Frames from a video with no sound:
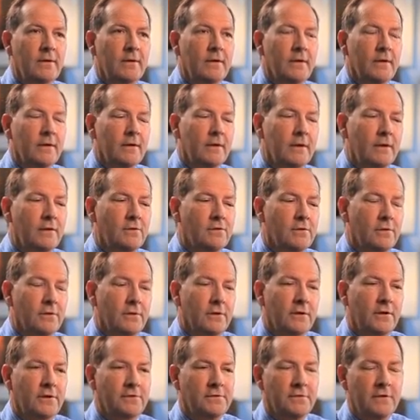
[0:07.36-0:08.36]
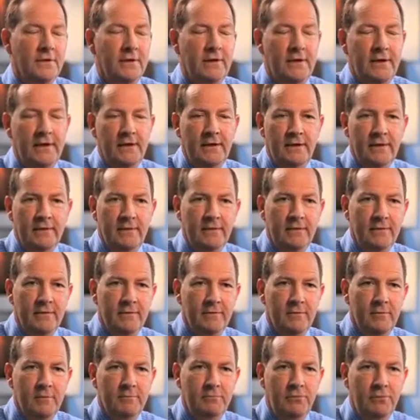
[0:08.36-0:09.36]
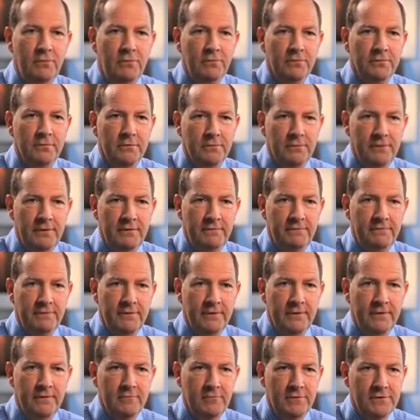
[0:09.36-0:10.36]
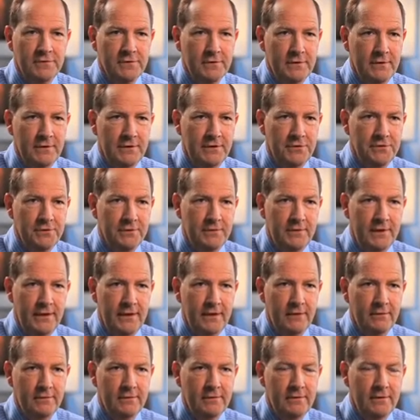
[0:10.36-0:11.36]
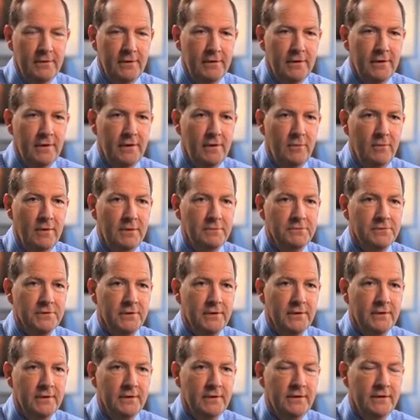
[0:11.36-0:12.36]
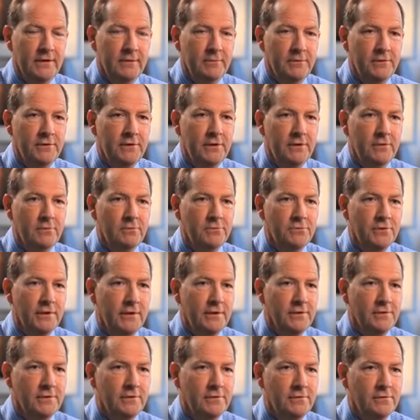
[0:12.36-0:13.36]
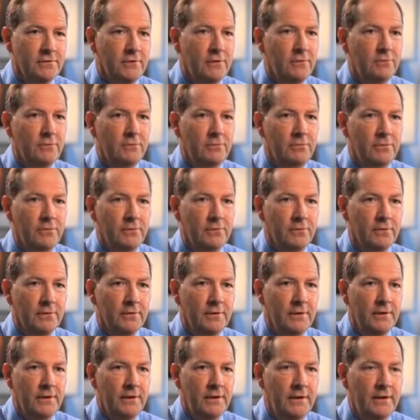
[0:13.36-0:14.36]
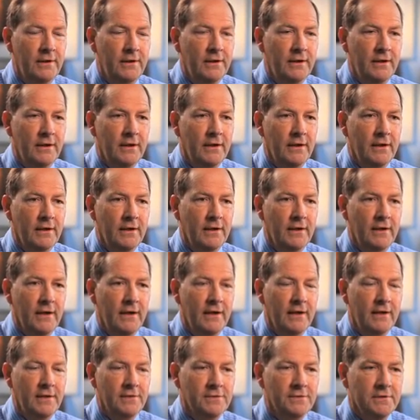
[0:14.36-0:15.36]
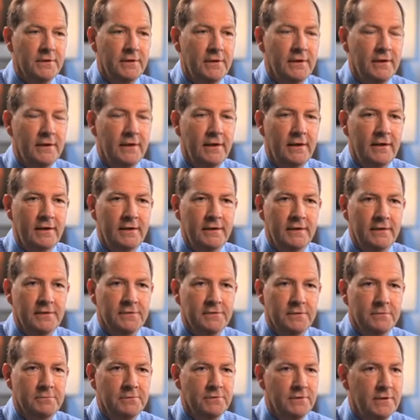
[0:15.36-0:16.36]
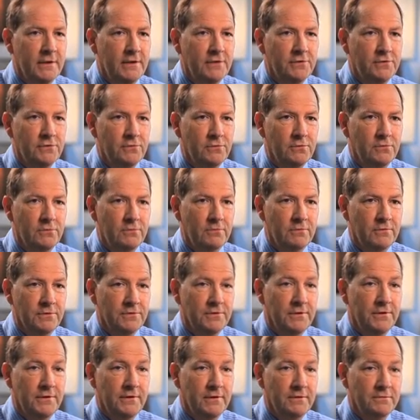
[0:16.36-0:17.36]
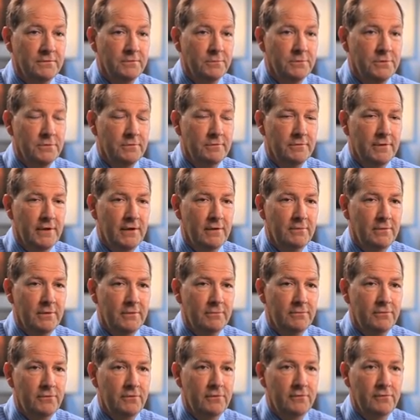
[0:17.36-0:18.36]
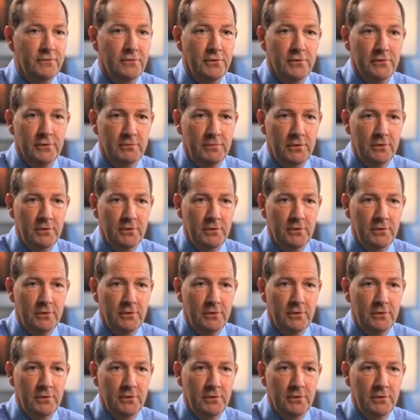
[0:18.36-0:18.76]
Thank you, John. Yes, the report that we've recently issued out on our website, the Material Change Control Report, has indicated substantial reserves which have now been proven on the